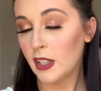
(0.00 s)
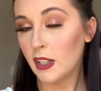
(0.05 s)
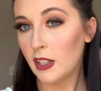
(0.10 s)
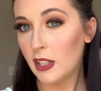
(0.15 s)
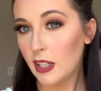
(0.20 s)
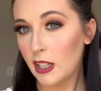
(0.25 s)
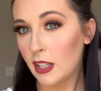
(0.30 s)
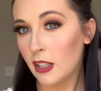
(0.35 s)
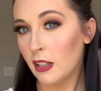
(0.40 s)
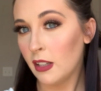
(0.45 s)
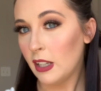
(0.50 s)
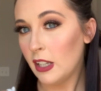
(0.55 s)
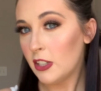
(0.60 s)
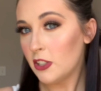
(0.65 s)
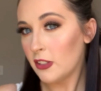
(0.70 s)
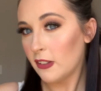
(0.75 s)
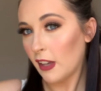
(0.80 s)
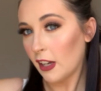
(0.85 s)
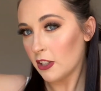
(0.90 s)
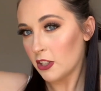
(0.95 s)
And
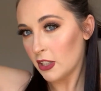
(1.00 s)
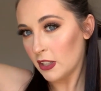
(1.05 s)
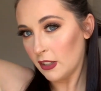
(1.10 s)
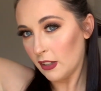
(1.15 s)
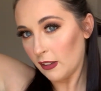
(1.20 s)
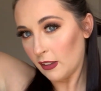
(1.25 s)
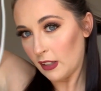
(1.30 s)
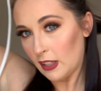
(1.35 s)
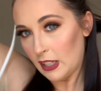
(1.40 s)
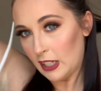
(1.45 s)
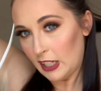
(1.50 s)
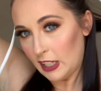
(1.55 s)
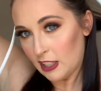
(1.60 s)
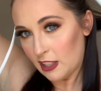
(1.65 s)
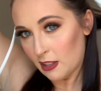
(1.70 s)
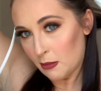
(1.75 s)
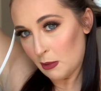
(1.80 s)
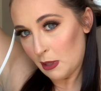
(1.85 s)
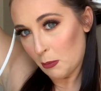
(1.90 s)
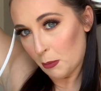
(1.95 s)
each section doesn't need
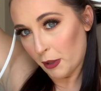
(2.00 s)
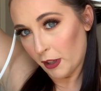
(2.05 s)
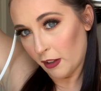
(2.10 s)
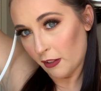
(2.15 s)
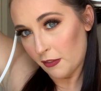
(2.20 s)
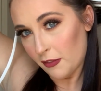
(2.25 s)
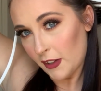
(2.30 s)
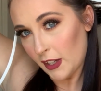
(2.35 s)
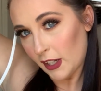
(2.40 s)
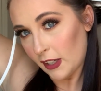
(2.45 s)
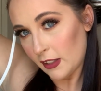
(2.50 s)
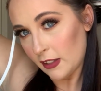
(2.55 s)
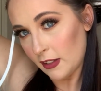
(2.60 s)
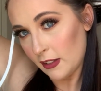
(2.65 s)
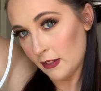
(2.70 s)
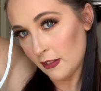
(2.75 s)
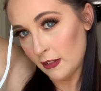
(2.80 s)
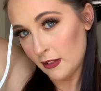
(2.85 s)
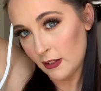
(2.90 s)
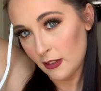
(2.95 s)
to be perfect,
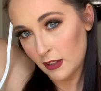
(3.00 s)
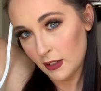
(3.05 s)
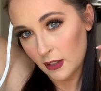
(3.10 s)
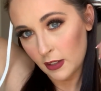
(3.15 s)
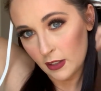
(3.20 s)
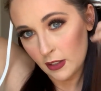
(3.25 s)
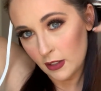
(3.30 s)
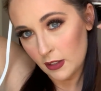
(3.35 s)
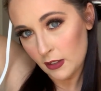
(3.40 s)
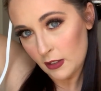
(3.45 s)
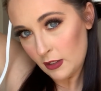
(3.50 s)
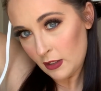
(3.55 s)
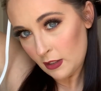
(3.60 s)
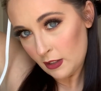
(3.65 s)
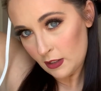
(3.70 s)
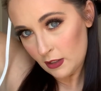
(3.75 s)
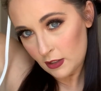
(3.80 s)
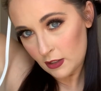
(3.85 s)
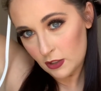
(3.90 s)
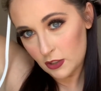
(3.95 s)

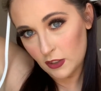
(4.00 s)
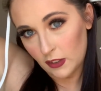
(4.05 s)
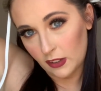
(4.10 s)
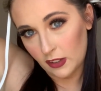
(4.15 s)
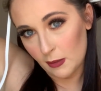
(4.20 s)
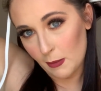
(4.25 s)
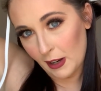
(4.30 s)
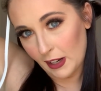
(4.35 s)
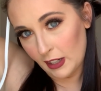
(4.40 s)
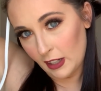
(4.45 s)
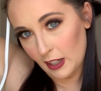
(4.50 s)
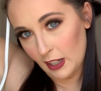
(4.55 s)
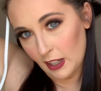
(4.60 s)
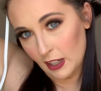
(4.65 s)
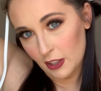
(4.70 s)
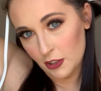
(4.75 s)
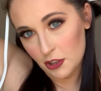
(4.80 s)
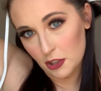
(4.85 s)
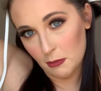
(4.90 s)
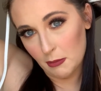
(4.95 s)
just about 1
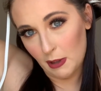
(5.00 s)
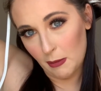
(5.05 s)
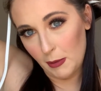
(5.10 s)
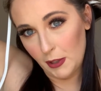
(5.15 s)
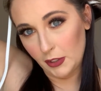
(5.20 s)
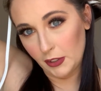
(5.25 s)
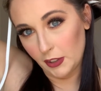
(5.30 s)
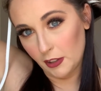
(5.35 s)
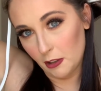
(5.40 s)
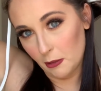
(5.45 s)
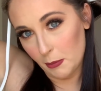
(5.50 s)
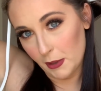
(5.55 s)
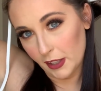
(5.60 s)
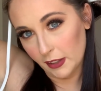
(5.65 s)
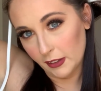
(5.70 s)
inch or maybe a little bit